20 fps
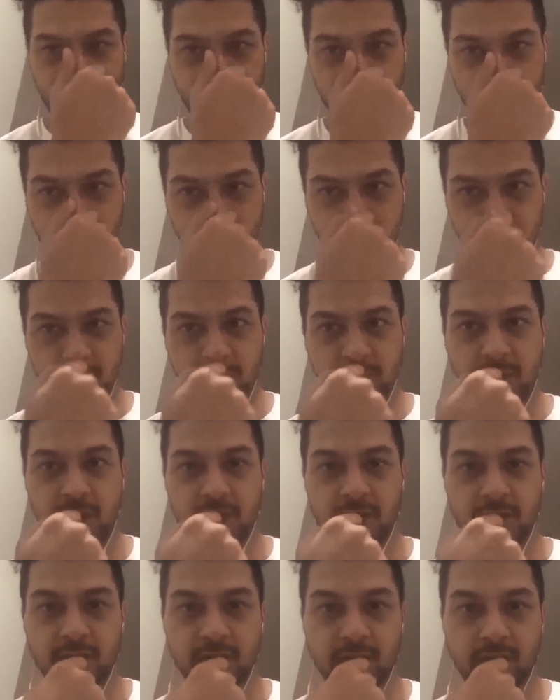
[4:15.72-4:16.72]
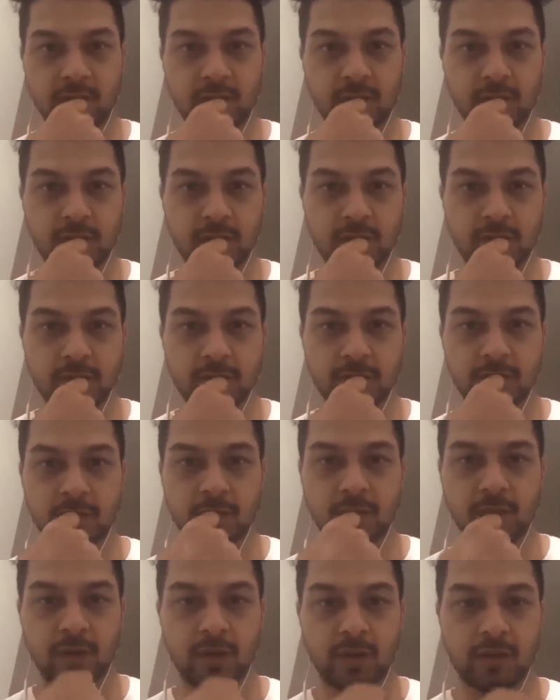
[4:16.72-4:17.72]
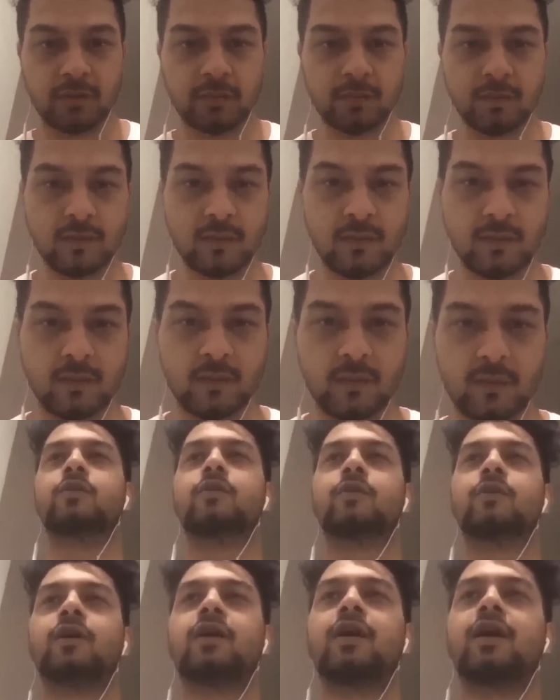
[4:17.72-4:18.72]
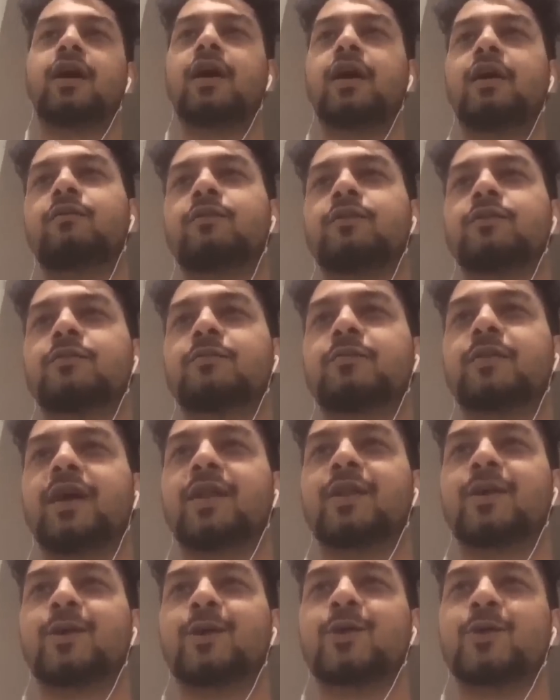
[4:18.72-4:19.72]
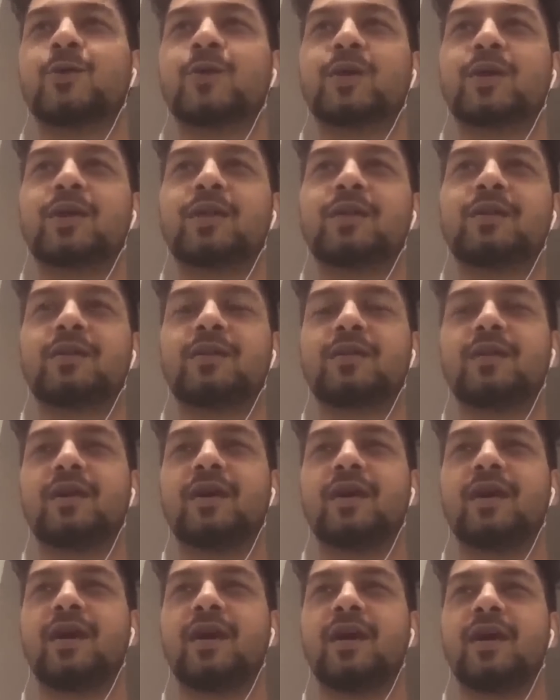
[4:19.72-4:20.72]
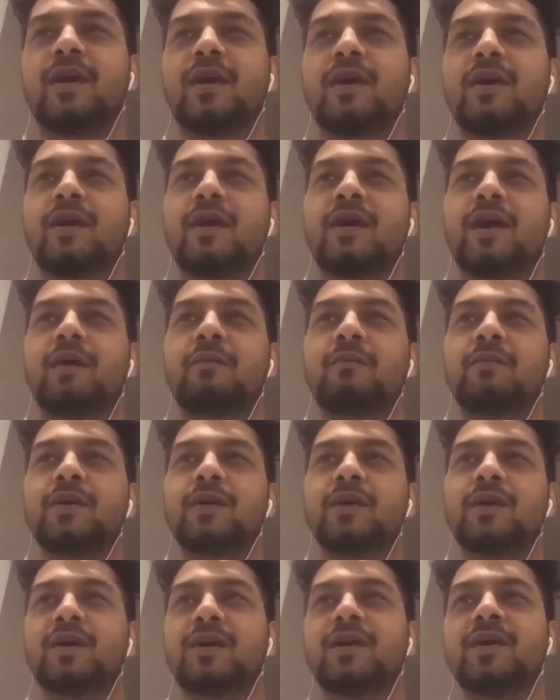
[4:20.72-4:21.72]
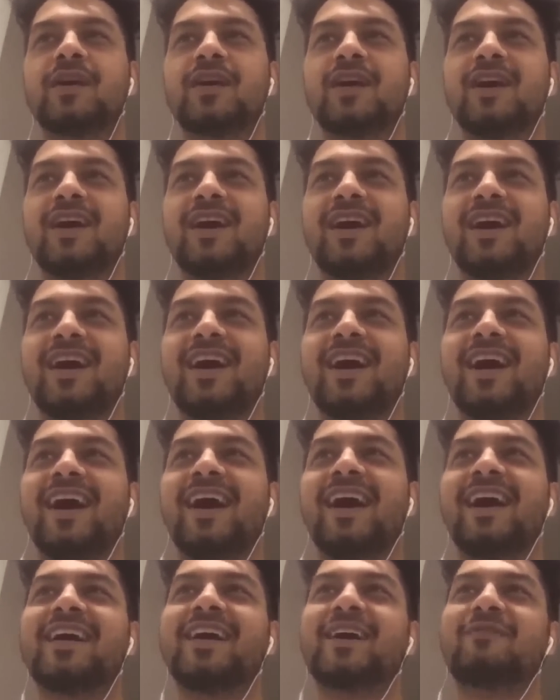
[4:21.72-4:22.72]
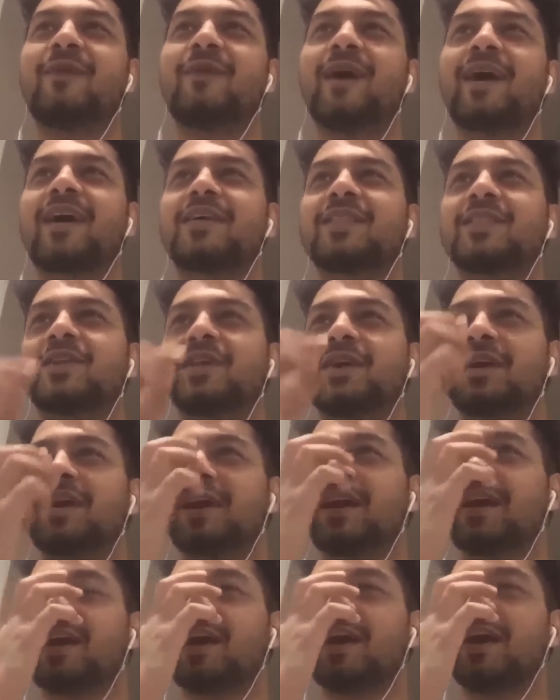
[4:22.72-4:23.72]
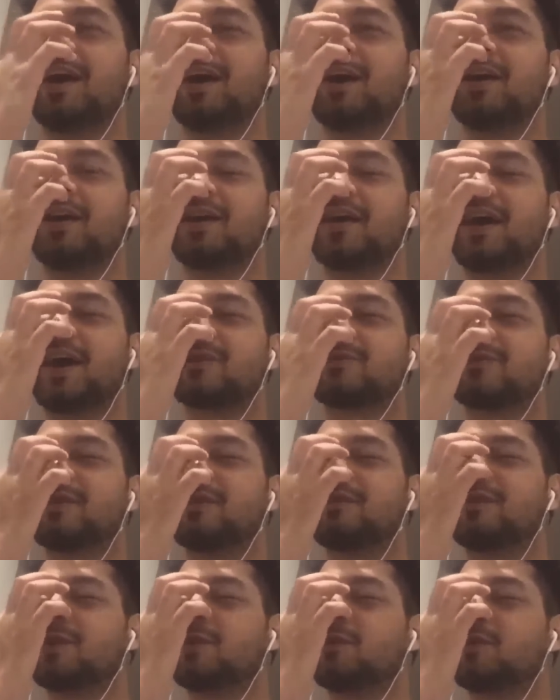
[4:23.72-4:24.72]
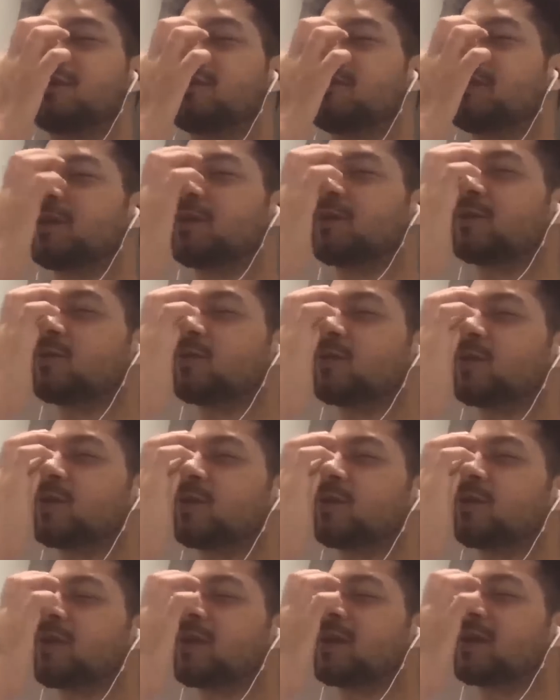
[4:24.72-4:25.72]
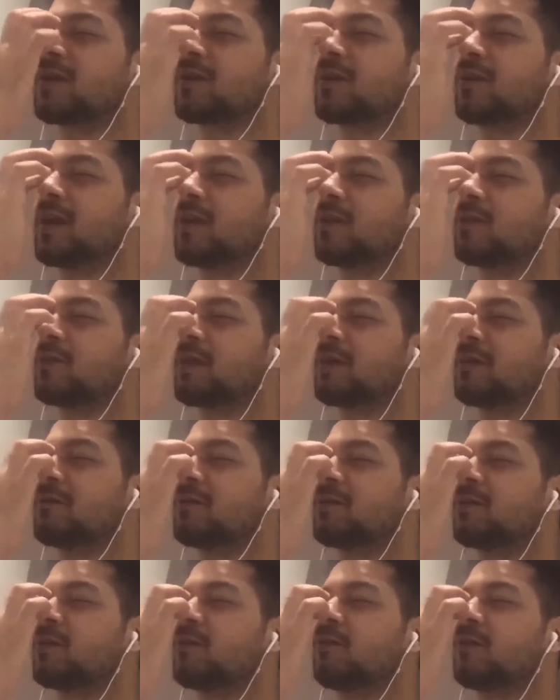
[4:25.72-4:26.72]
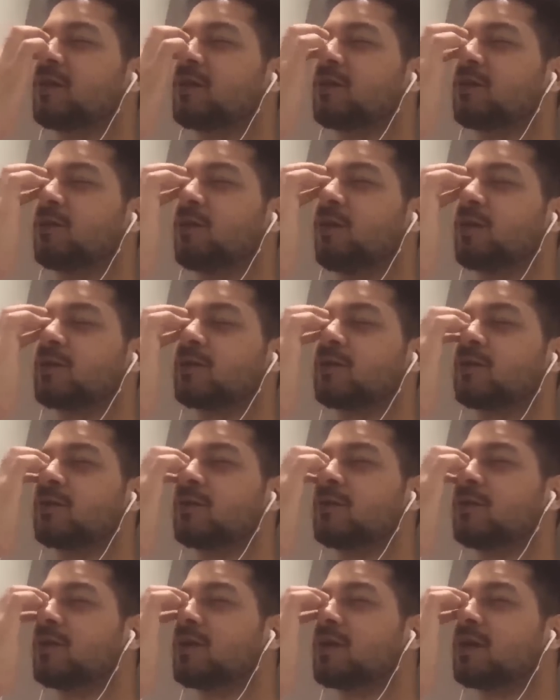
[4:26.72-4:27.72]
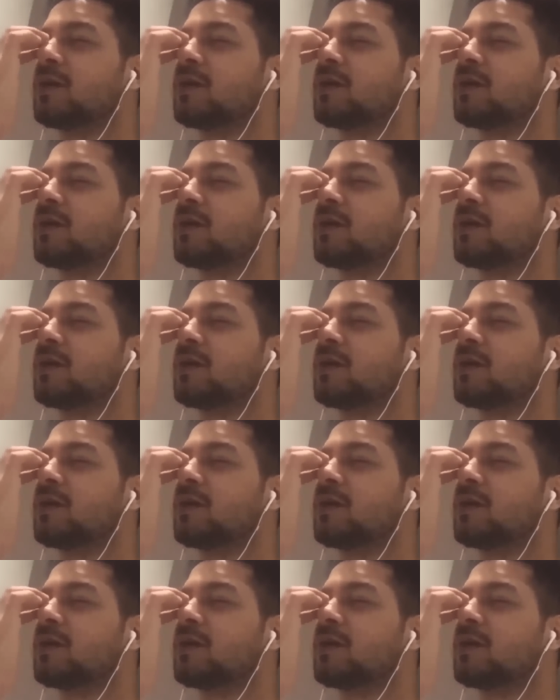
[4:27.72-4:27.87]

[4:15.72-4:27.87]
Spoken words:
in terms of managing money. No, I was planning on doing an MBA back in the day. Actually, when you're doing your undergrad, you never know what you want to do.